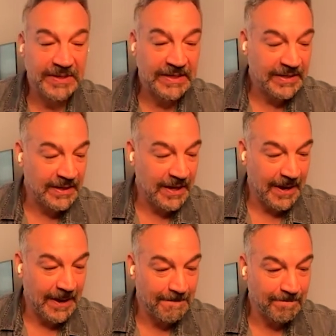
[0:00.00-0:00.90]
be
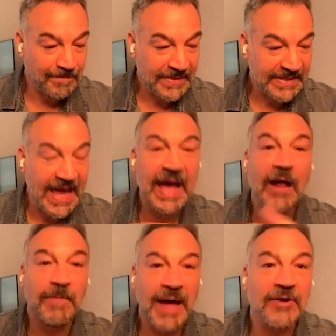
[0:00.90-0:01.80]
to
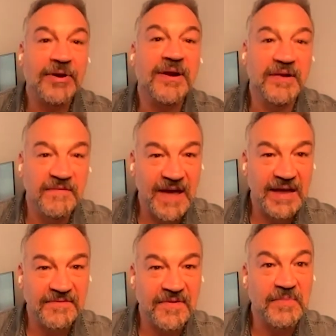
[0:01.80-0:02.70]
help out in an
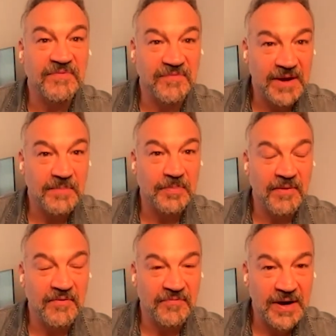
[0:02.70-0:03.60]
event from a
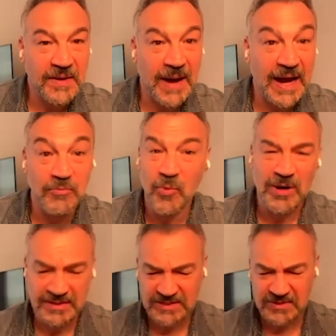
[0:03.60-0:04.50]
friend of mine.
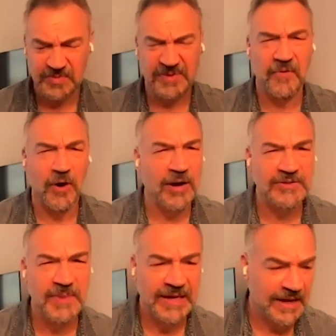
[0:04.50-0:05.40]
Where this is before I
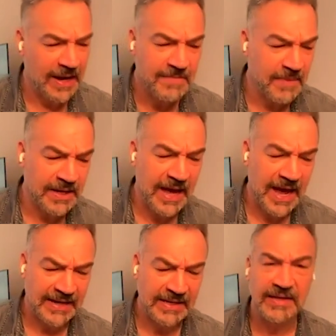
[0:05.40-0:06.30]
was making any money
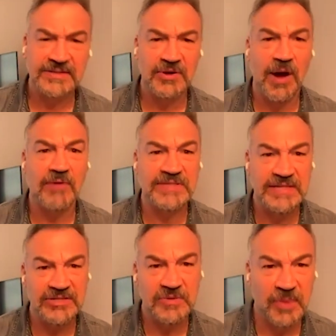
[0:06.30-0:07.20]
acting, and so I was
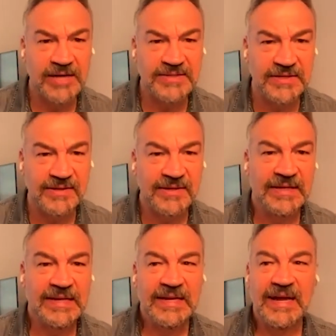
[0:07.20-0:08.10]
teaching boxing.
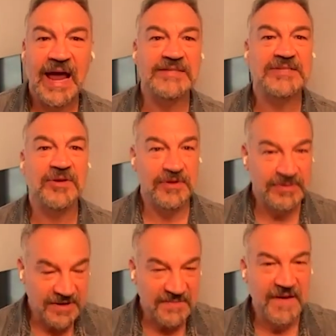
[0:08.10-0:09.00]
And so there
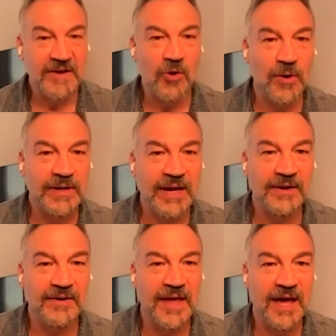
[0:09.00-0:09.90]
was an event
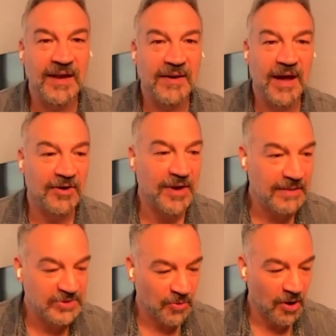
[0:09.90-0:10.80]
coordinator that her
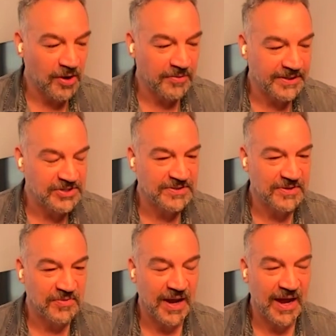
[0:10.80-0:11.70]
name's Rory
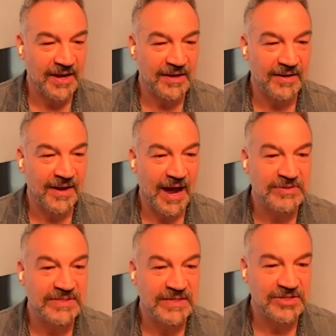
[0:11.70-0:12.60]
Richards, and I
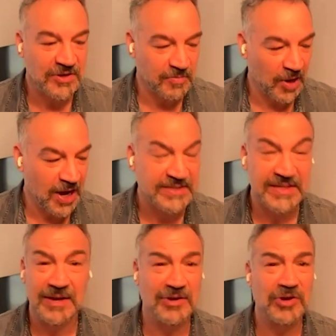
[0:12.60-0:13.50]
was teaching her
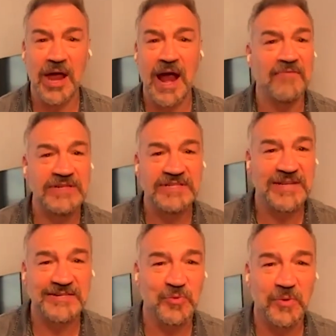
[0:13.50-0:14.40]
boxing. And every
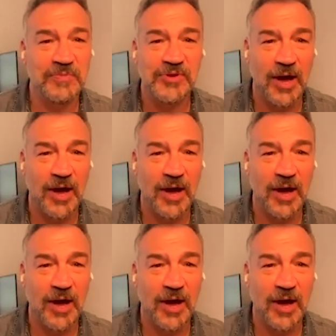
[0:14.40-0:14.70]
session I